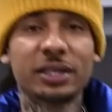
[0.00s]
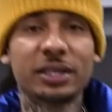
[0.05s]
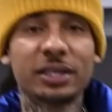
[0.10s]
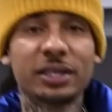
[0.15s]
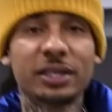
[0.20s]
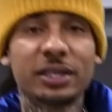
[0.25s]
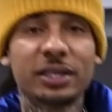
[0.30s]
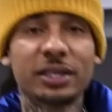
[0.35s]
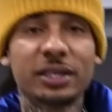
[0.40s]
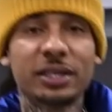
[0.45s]

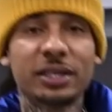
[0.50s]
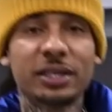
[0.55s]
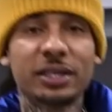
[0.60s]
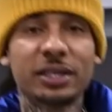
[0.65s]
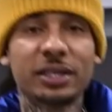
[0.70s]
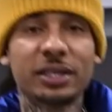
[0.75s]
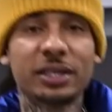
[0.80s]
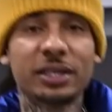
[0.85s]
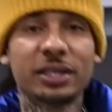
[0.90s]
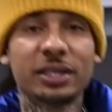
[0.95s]

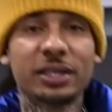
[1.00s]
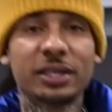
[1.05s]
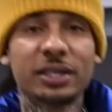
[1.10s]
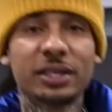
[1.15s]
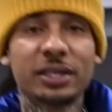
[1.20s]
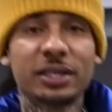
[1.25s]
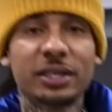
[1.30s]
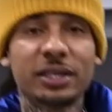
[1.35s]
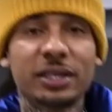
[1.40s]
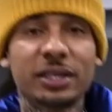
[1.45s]

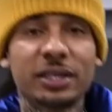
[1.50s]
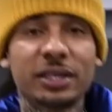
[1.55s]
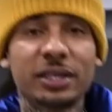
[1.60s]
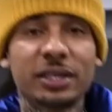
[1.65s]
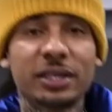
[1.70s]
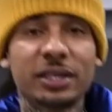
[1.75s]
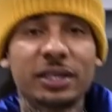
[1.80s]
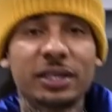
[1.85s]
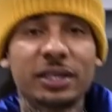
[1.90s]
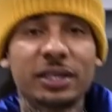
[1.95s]

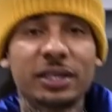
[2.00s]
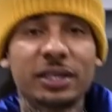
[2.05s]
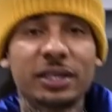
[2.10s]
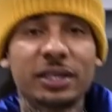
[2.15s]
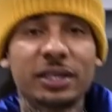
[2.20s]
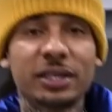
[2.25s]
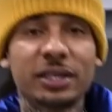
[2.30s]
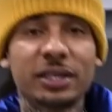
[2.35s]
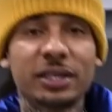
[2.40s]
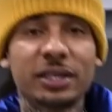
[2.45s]

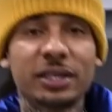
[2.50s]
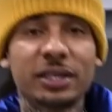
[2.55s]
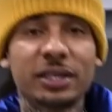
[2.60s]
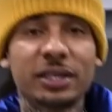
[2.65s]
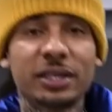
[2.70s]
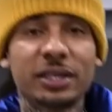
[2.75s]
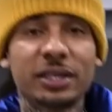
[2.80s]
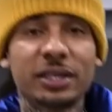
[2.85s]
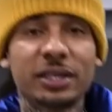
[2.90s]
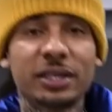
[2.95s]

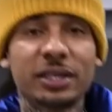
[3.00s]
No words are spoken by the person on screen.